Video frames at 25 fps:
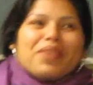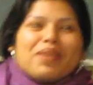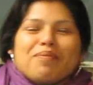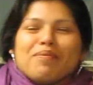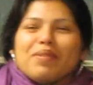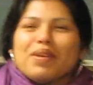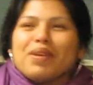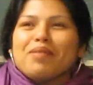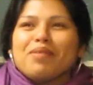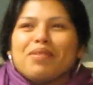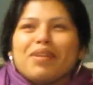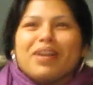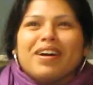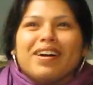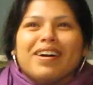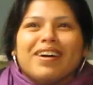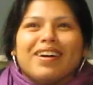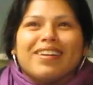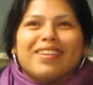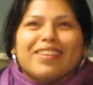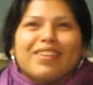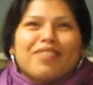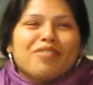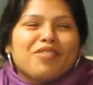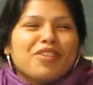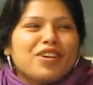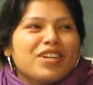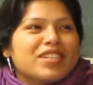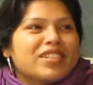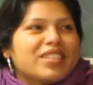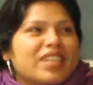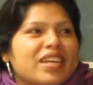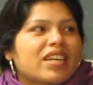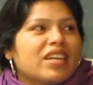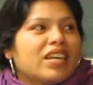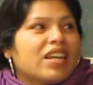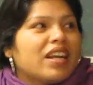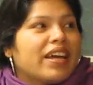Meanwhile, the first
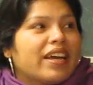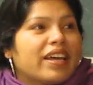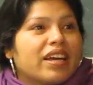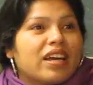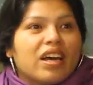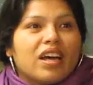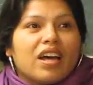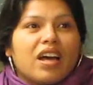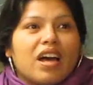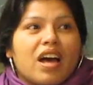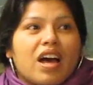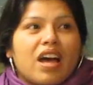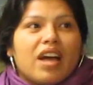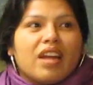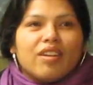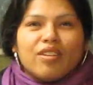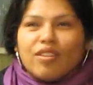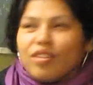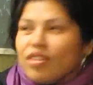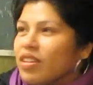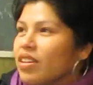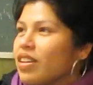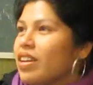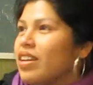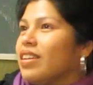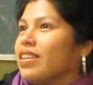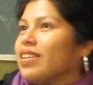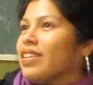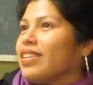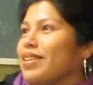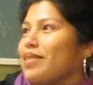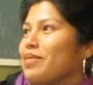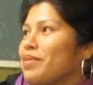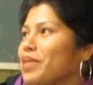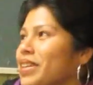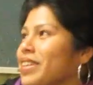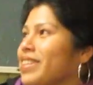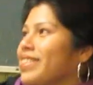day you're like, I know you're not looking
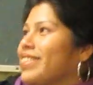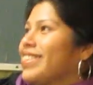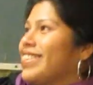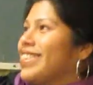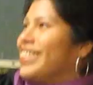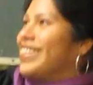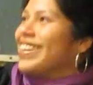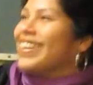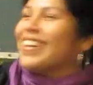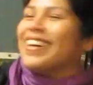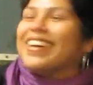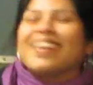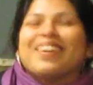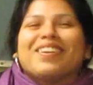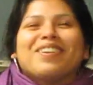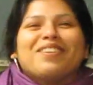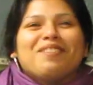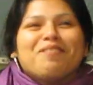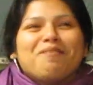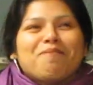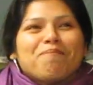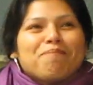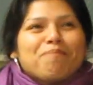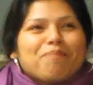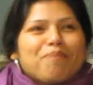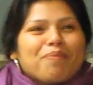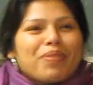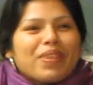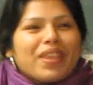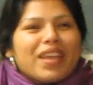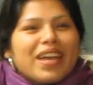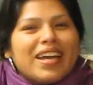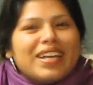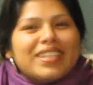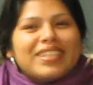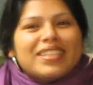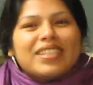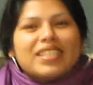at me.
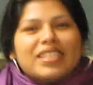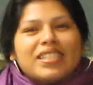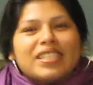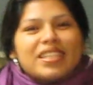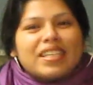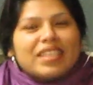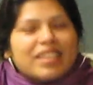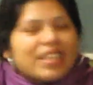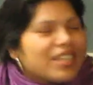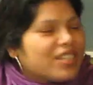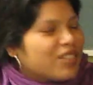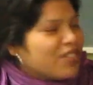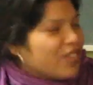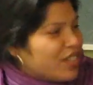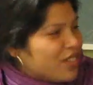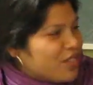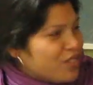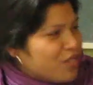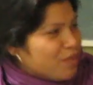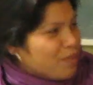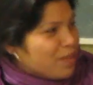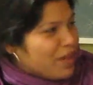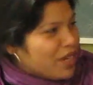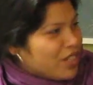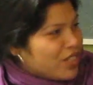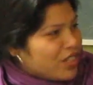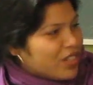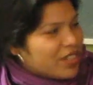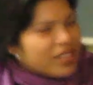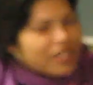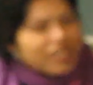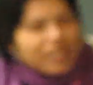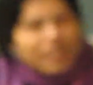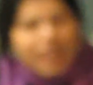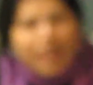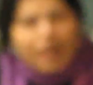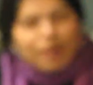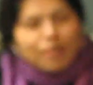And to see that transformation is
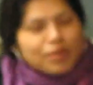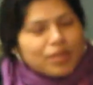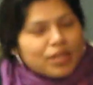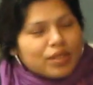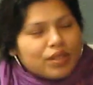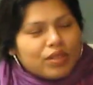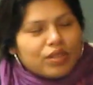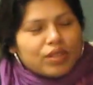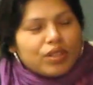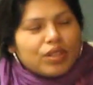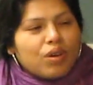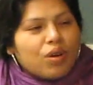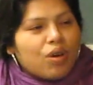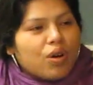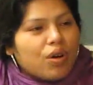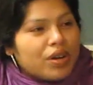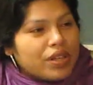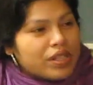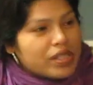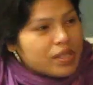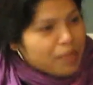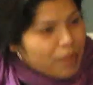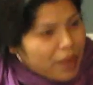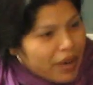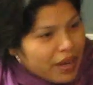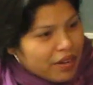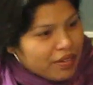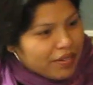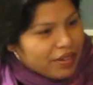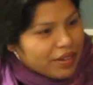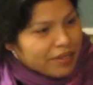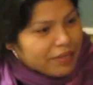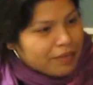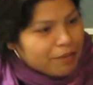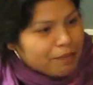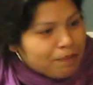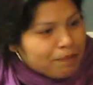absolutely awe-inspiring.